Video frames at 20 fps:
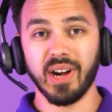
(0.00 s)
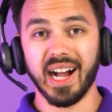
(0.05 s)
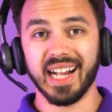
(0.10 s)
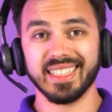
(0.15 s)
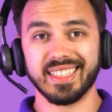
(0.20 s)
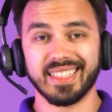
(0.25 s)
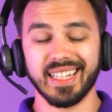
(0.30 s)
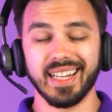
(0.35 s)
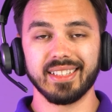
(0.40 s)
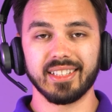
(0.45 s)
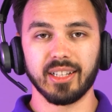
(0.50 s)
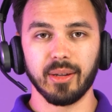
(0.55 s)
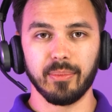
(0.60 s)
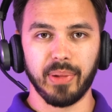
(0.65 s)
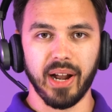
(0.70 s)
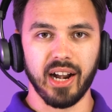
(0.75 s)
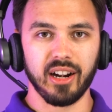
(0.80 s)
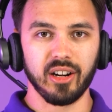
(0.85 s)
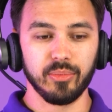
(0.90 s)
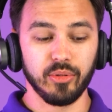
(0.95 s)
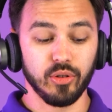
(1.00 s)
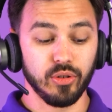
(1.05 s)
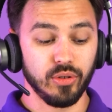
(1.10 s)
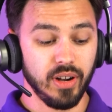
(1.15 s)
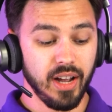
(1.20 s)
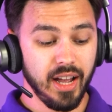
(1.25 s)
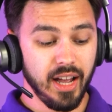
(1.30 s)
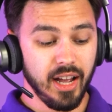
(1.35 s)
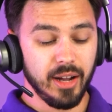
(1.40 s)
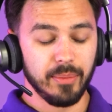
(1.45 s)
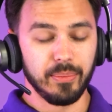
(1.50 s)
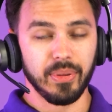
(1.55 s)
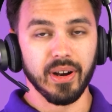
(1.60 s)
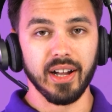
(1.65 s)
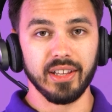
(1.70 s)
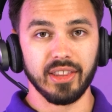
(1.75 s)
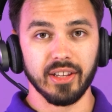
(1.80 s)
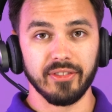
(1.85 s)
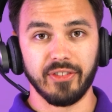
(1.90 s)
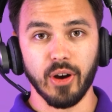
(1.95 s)
I'd say it's comparable,
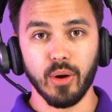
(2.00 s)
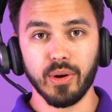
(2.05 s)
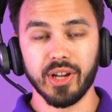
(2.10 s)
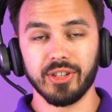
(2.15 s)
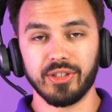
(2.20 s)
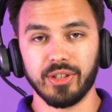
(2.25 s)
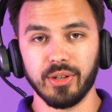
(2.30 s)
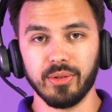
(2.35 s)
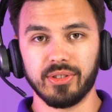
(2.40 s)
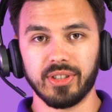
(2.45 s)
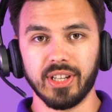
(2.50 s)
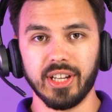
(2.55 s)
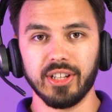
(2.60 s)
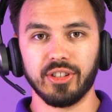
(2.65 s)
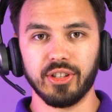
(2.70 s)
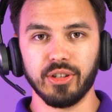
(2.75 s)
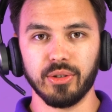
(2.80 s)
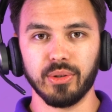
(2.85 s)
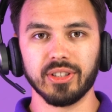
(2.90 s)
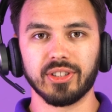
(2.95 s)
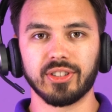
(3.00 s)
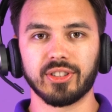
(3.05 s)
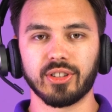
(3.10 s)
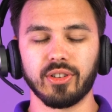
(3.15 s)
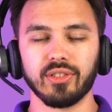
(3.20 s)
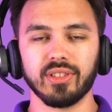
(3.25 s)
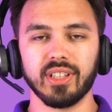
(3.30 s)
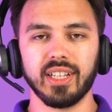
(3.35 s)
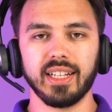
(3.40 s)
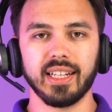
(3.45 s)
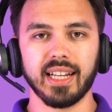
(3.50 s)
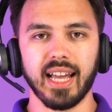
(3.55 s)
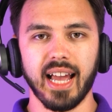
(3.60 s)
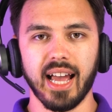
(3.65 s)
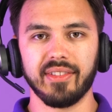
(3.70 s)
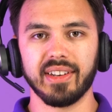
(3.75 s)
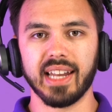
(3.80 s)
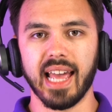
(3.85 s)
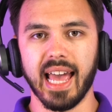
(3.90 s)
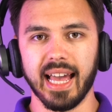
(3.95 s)
but the Focus UC2 is certainly gonna
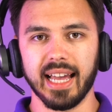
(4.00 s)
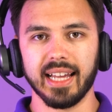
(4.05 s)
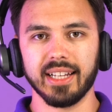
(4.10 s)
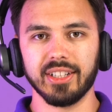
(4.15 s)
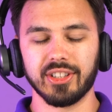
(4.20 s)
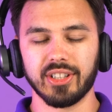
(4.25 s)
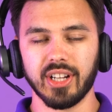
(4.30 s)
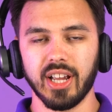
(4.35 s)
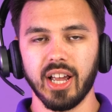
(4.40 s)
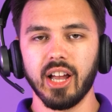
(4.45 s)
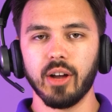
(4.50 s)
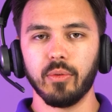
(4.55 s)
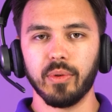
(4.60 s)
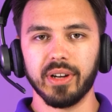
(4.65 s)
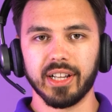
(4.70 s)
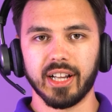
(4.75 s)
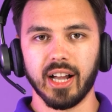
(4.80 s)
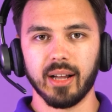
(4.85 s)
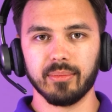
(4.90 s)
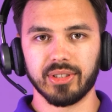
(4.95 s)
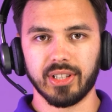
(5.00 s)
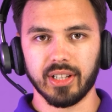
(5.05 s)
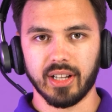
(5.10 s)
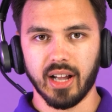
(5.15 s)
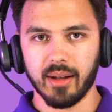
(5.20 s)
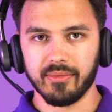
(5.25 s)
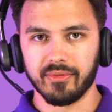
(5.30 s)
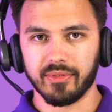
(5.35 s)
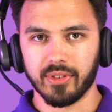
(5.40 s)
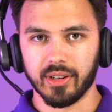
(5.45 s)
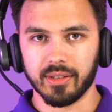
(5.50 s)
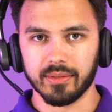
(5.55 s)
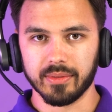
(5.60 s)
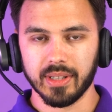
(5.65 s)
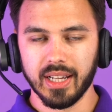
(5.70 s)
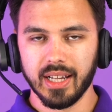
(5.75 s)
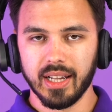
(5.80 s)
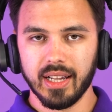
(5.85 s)
have an edge when it comes to comfort.